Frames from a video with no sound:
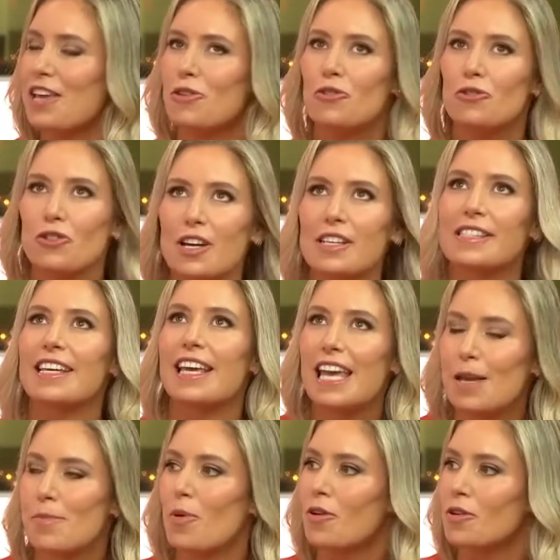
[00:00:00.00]
you just
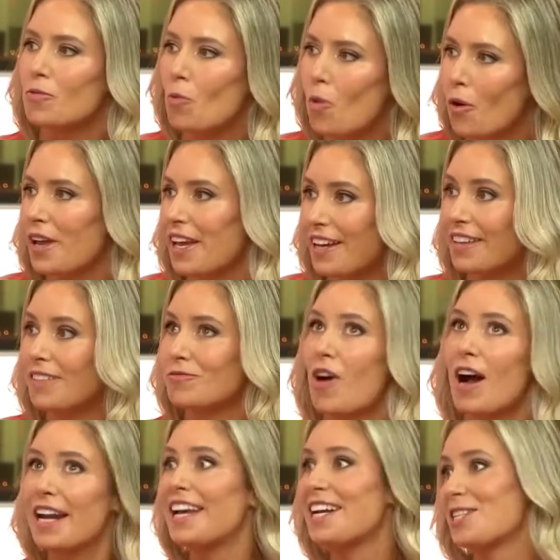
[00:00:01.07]
keep on walking,
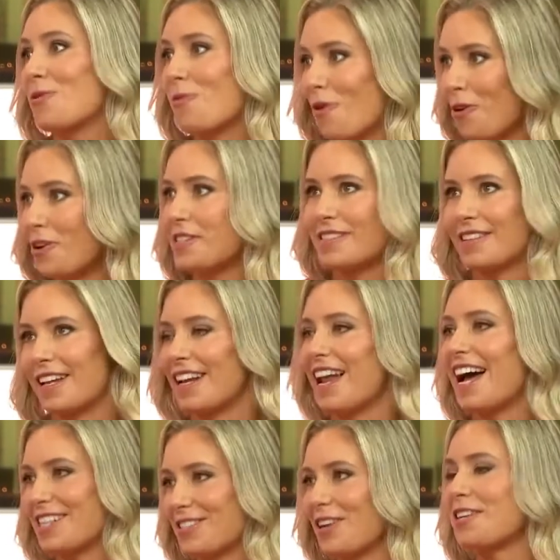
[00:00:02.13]
running towards the
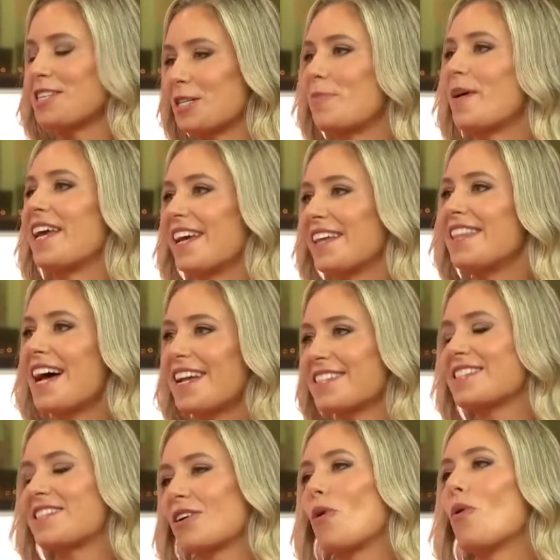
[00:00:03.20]
light, so to speak, and
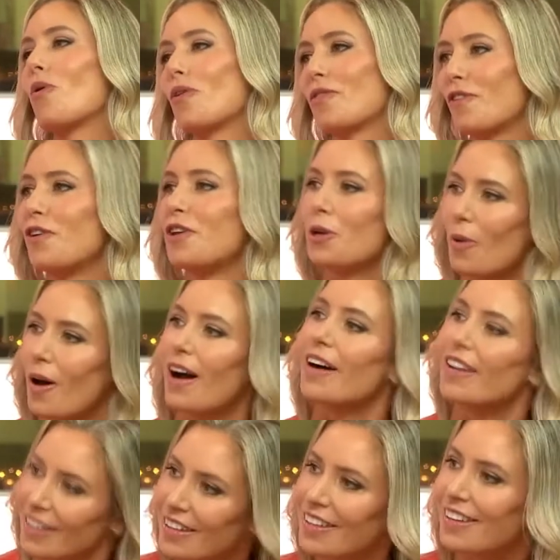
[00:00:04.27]
that's the core of who you
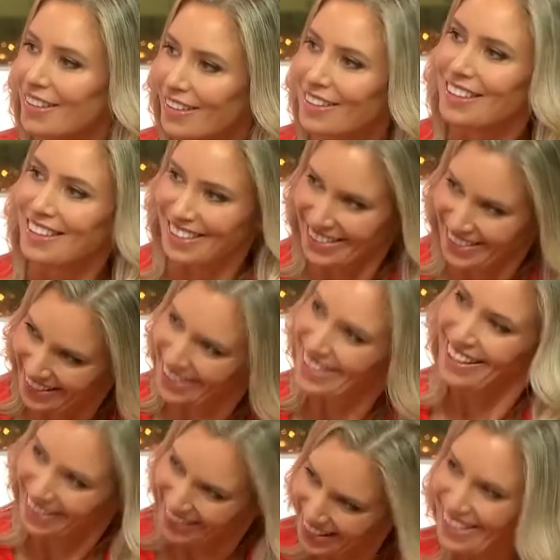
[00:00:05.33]
are. That is a cracker critic. I
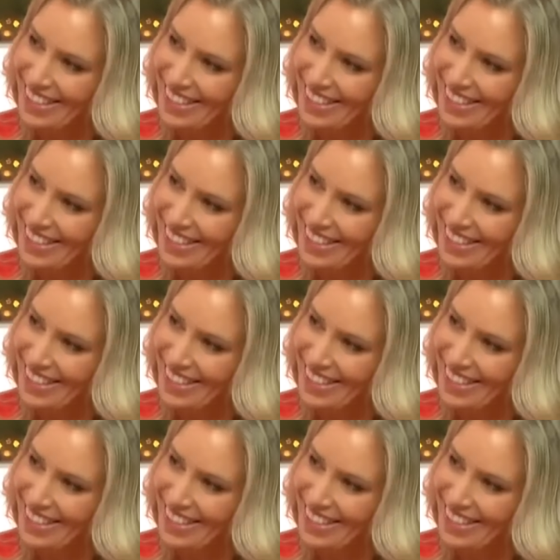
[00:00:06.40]
love that.